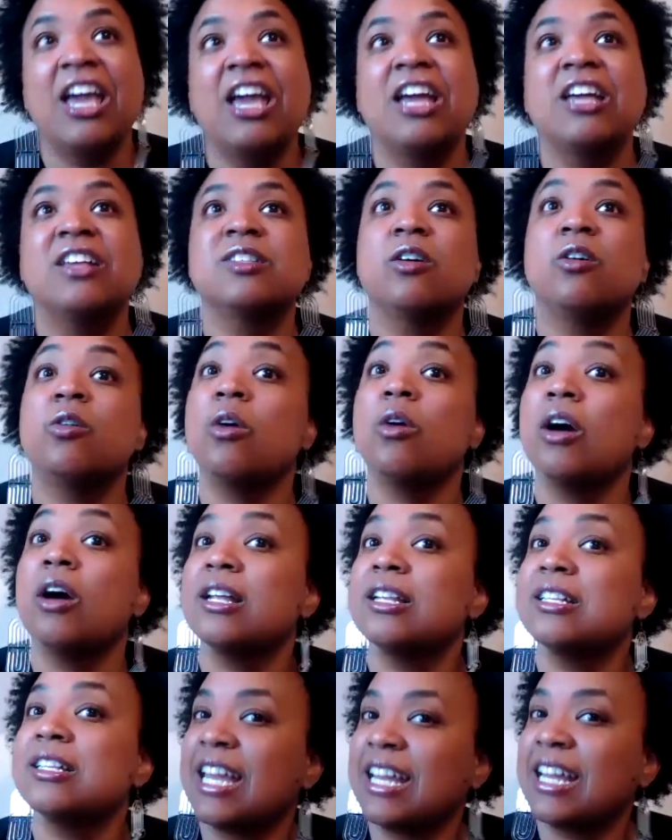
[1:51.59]
So
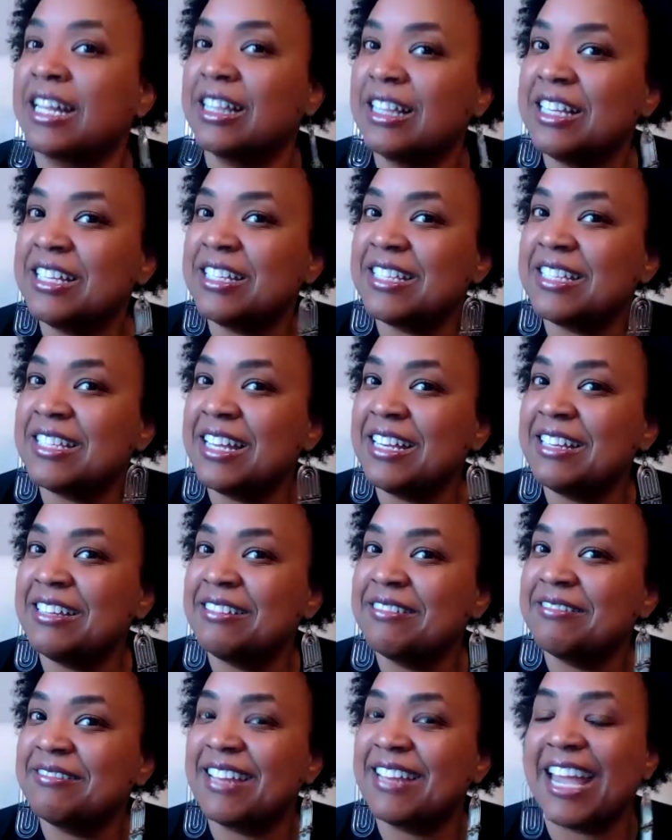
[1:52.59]
take a listen,
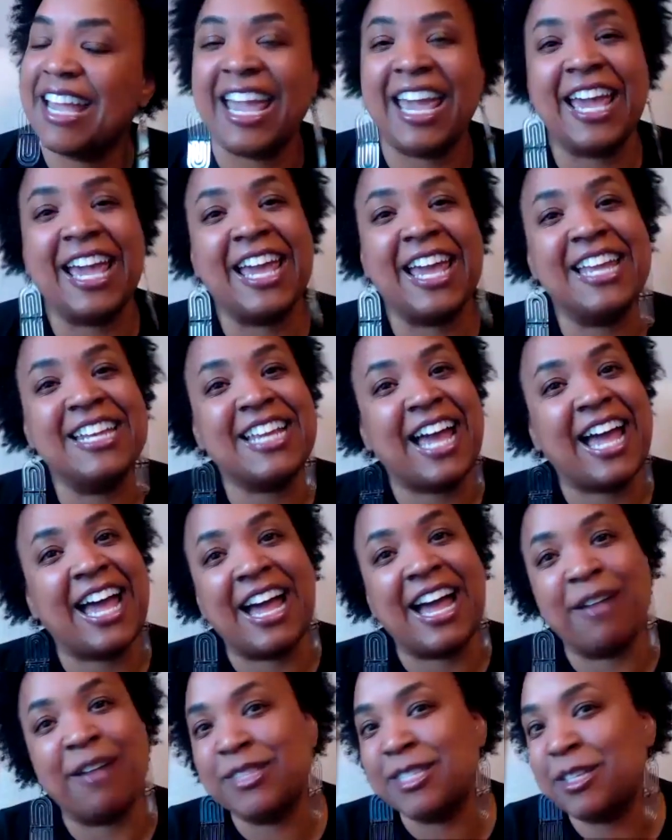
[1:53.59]
and
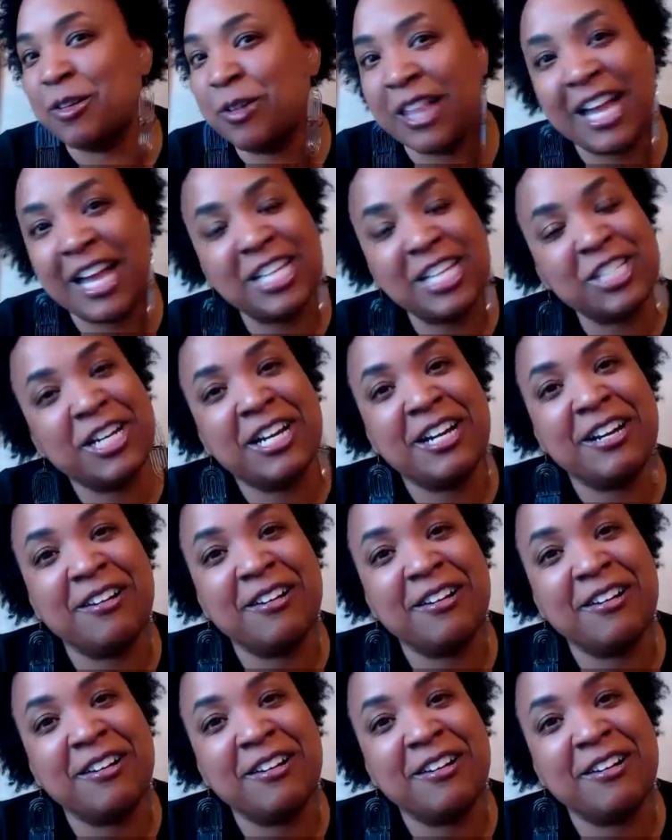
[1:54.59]
I'm so glad you're here.